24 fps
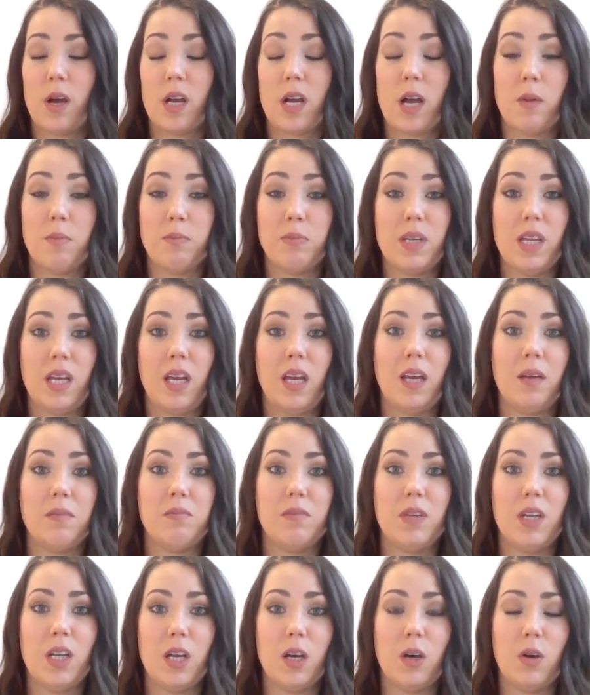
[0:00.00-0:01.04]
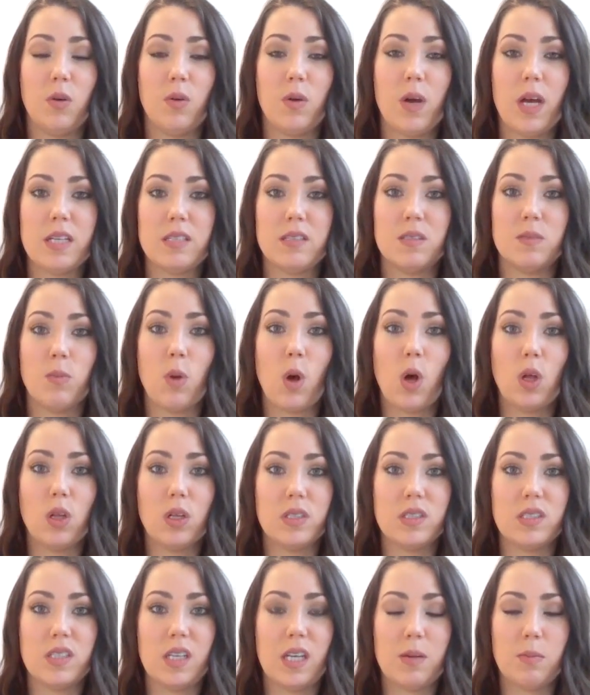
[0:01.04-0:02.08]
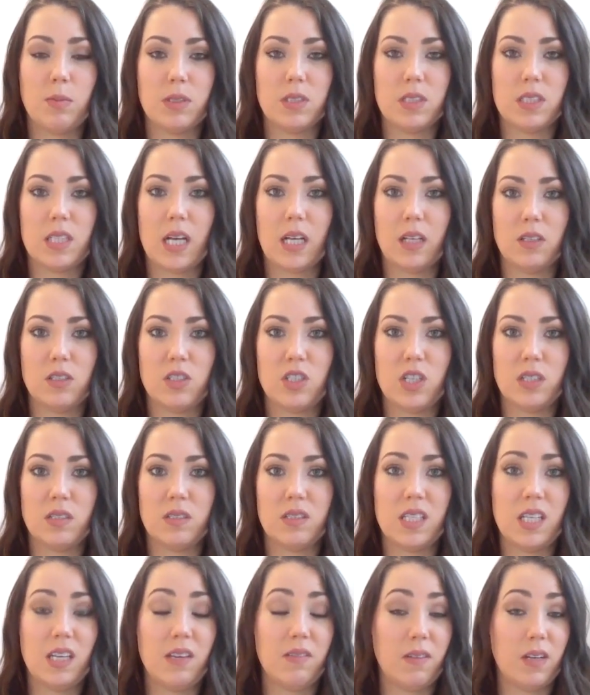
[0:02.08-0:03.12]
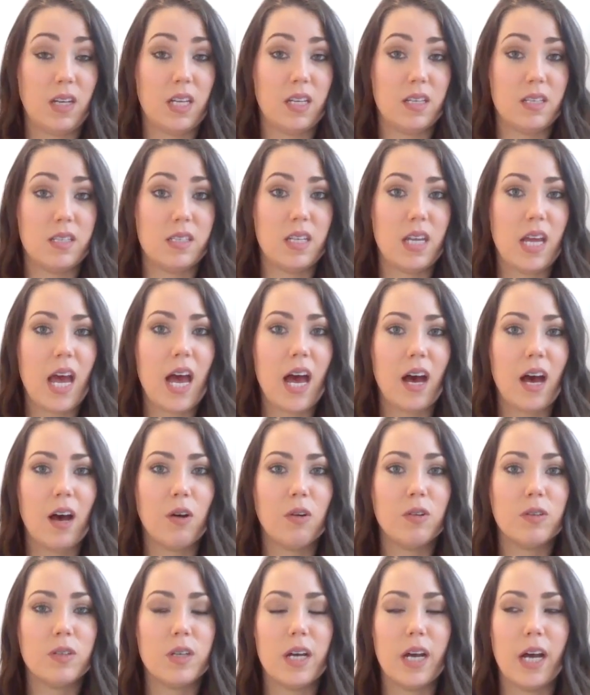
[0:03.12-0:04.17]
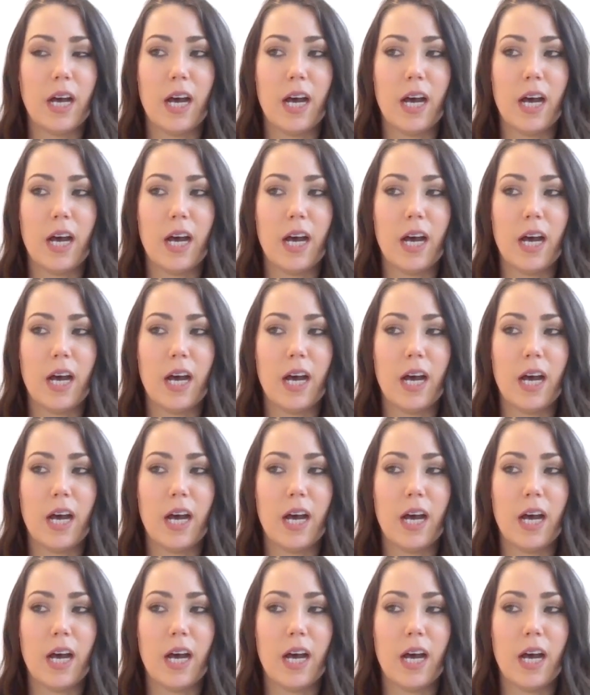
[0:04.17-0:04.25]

company, as small as Enabled Intelligence even is now.